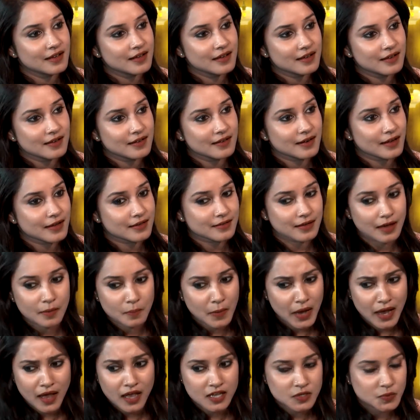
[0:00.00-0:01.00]
Like uh,
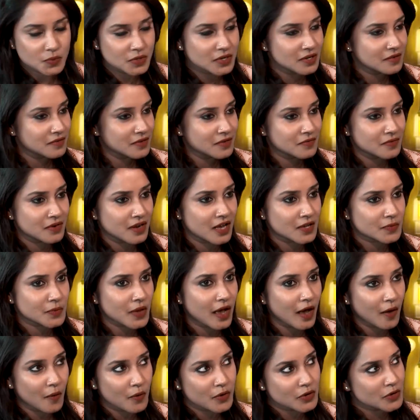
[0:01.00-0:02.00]
my husband even will ask me,
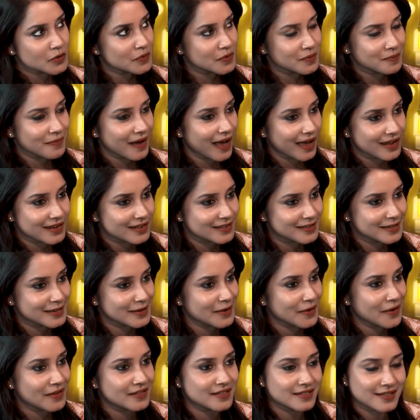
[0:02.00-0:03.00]
how are you even
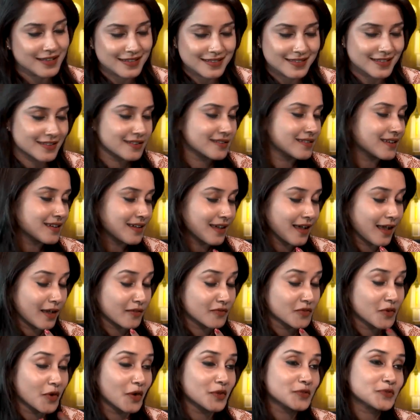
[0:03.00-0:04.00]
managing all this? I said,
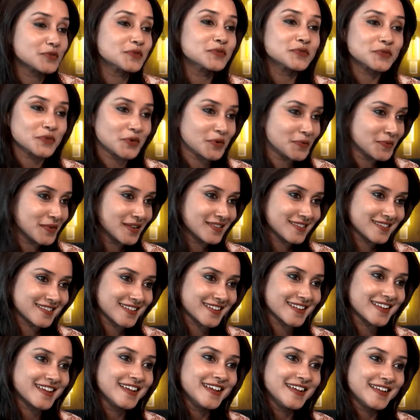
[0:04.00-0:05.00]
I've gone through so much
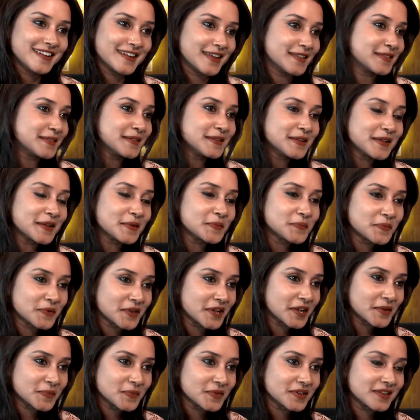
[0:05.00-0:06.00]
that nothing can
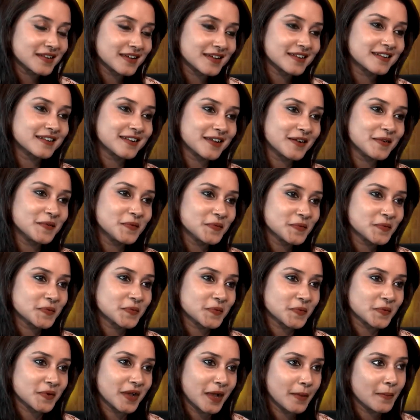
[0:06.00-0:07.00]
break me right now.
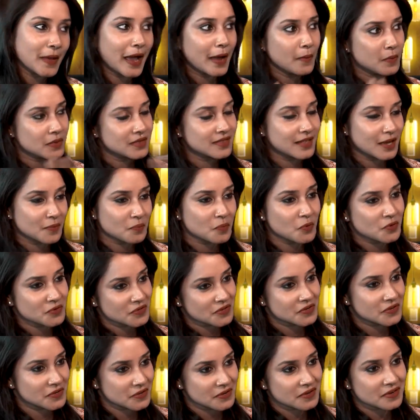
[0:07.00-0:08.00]
So I'm, I'm in that
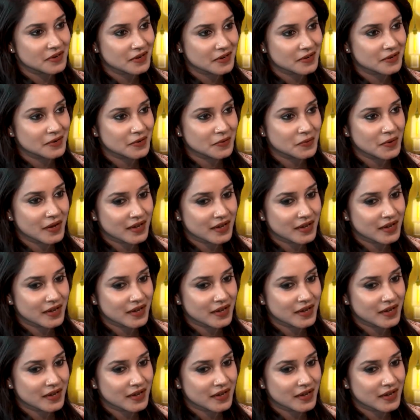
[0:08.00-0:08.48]
position right now.